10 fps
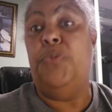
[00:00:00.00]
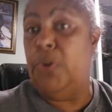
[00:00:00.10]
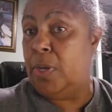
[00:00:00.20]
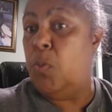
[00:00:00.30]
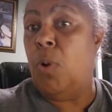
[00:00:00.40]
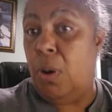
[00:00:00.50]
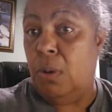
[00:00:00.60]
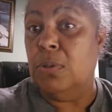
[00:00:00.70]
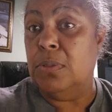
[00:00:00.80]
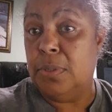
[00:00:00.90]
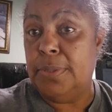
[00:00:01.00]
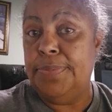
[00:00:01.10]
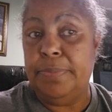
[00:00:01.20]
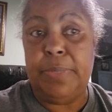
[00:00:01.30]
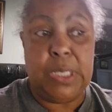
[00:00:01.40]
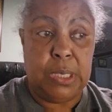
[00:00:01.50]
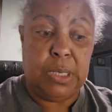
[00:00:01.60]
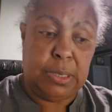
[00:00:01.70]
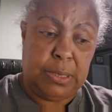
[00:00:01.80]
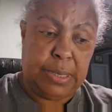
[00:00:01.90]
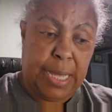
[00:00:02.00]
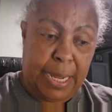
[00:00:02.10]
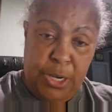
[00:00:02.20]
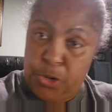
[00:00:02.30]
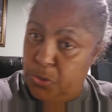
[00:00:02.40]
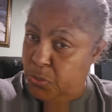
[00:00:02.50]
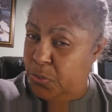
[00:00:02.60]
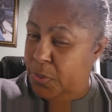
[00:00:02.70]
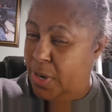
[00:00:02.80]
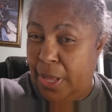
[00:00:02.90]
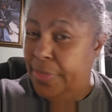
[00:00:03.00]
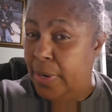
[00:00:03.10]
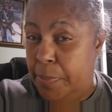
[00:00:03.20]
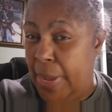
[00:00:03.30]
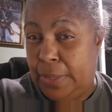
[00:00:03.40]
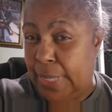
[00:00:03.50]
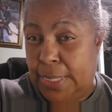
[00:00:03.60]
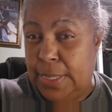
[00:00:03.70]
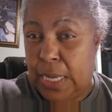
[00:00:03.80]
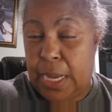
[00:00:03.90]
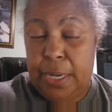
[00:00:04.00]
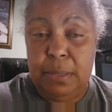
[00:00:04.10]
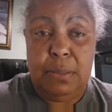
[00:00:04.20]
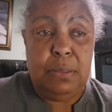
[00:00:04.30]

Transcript: brick walls because I knew nothing about that side.